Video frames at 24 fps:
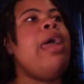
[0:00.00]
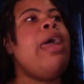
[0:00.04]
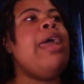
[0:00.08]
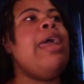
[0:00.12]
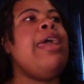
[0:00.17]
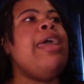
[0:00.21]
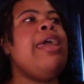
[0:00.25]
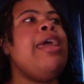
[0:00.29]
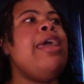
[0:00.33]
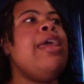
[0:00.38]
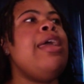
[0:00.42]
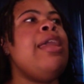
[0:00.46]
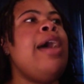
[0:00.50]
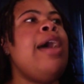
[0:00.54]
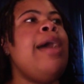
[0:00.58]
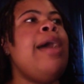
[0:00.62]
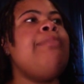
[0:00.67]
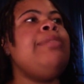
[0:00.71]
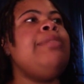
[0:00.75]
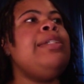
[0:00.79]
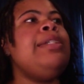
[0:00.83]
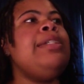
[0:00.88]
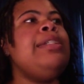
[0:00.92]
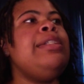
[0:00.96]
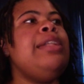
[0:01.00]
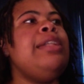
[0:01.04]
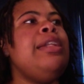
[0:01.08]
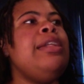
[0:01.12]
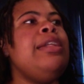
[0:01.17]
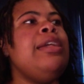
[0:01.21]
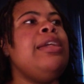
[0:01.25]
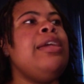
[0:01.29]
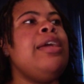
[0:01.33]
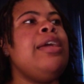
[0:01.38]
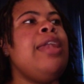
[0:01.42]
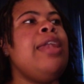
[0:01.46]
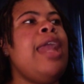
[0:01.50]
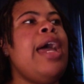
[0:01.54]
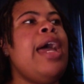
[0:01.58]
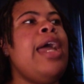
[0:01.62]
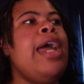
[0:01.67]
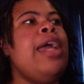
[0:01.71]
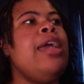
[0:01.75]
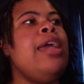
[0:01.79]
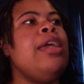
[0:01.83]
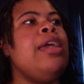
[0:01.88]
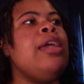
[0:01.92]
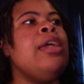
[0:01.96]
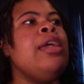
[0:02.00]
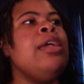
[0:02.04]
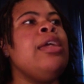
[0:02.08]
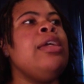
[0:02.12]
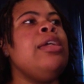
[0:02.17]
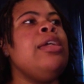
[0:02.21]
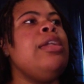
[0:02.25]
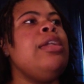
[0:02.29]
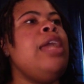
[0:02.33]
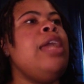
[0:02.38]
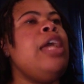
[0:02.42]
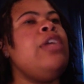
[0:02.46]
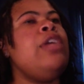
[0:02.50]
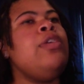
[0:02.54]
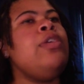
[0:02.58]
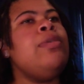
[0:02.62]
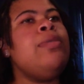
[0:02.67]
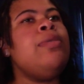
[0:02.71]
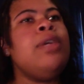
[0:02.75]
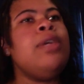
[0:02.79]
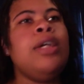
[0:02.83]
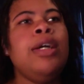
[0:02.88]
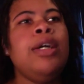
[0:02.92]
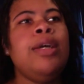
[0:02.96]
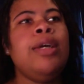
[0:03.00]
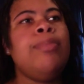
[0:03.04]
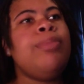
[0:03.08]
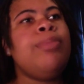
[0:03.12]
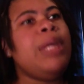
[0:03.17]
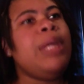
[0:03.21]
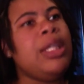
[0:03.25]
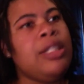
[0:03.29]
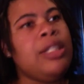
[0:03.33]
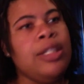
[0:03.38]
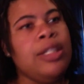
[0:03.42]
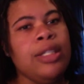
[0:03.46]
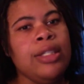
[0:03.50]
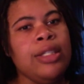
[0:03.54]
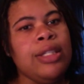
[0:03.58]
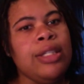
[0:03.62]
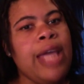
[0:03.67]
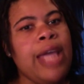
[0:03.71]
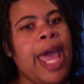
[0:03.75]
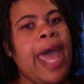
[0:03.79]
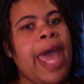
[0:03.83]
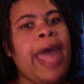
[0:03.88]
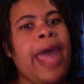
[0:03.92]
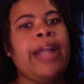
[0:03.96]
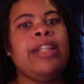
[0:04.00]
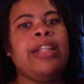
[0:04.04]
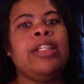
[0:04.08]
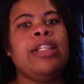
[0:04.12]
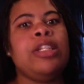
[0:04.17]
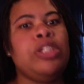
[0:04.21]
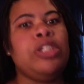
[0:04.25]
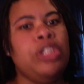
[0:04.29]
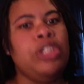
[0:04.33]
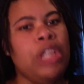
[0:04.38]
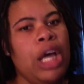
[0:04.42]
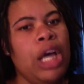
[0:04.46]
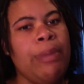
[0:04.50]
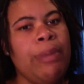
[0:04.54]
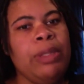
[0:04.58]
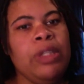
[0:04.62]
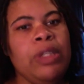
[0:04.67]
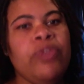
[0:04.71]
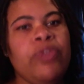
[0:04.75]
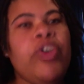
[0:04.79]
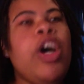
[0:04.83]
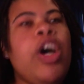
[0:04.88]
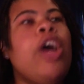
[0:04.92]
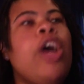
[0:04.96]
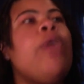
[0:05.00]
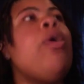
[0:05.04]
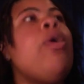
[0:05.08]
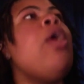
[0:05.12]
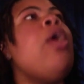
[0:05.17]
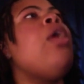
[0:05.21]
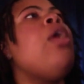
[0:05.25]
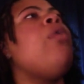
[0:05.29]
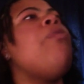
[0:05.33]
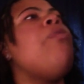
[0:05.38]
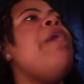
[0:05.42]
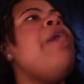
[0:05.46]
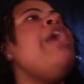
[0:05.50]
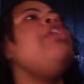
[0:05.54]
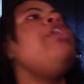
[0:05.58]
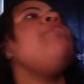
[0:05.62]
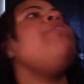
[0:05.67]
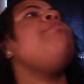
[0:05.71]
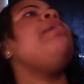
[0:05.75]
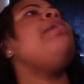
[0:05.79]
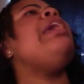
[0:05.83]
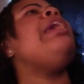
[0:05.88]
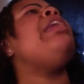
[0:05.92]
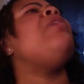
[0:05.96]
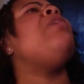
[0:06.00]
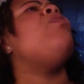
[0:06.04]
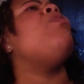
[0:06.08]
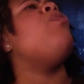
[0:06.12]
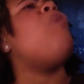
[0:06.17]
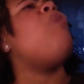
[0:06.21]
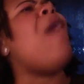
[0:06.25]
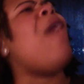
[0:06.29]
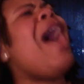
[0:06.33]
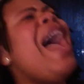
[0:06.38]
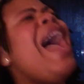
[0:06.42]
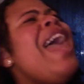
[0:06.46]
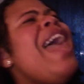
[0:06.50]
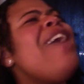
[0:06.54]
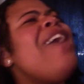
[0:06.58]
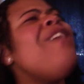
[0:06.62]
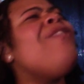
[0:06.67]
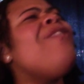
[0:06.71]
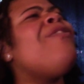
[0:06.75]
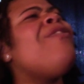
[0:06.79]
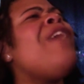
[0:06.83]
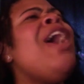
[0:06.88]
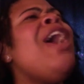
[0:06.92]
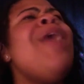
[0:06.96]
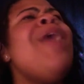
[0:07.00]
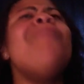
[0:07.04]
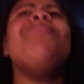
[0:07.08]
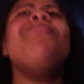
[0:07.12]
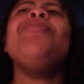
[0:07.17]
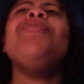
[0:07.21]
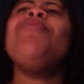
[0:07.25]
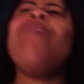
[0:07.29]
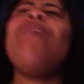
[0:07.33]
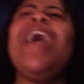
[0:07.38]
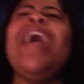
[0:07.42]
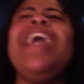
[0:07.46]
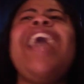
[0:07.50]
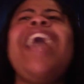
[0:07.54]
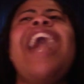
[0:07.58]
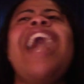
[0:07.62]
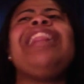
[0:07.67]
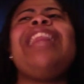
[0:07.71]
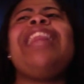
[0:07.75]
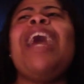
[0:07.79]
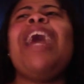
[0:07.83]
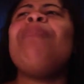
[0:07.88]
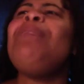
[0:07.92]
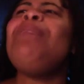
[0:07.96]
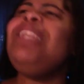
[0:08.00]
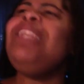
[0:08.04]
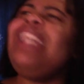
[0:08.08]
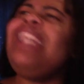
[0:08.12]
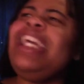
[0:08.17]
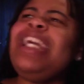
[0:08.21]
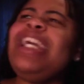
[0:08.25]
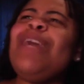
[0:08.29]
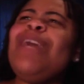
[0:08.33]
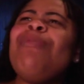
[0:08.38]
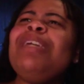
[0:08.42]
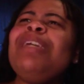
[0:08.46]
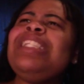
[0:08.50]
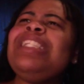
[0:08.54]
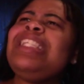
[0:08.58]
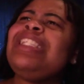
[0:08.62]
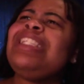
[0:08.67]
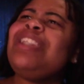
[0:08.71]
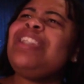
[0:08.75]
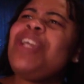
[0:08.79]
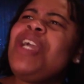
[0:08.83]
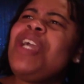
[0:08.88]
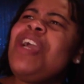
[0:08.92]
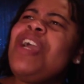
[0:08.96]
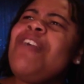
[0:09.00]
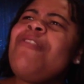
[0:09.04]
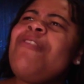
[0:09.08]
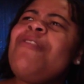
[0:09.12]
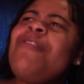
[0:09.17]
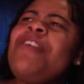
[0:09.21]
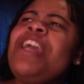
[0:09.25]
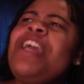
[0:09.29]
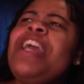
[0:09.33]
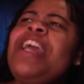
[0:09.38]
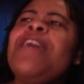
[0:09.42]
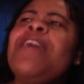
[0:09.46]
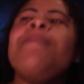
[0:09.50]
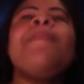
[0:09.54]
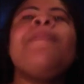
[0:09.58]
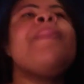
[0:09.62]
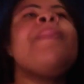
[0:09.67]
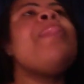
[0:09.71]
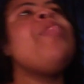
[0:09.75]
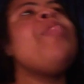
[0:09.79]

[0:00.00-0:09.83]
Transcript: And I'm just sitting here like, now you hood bitches acting dumb as fuck wait a minute, wife? But wait, I thought Malika was his girlfriend.